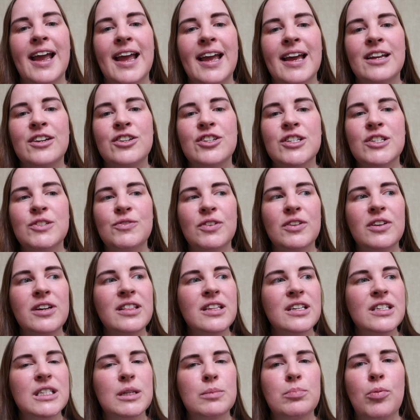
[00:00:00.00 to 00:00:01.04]
and just feeling
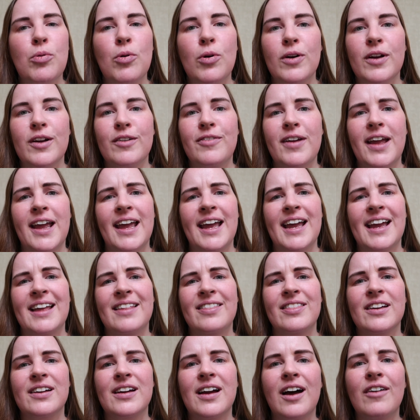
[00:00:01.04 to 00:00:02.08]
the support of
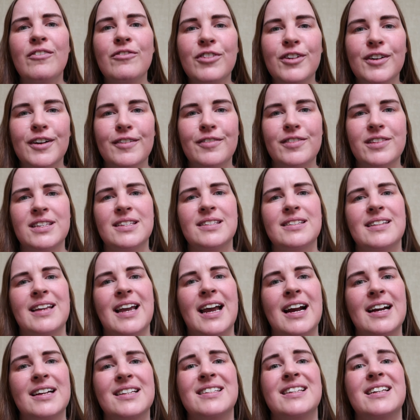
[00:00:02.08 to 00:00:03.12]
Anne, the comfort of the
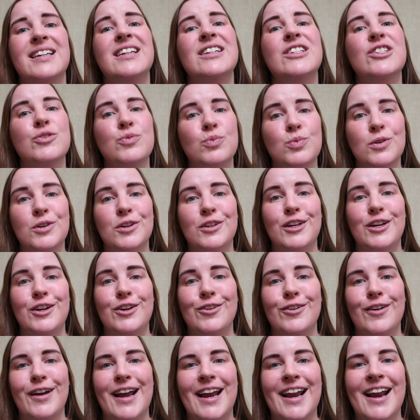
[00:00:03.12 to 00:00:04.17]
snacks. It's really
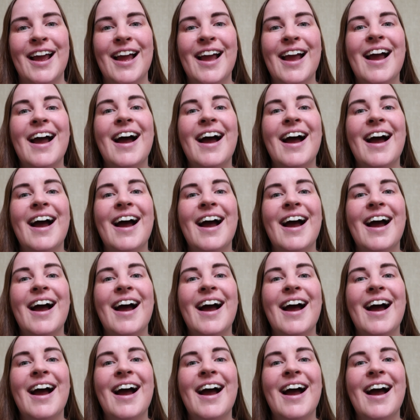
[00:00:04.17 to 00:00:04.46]
great.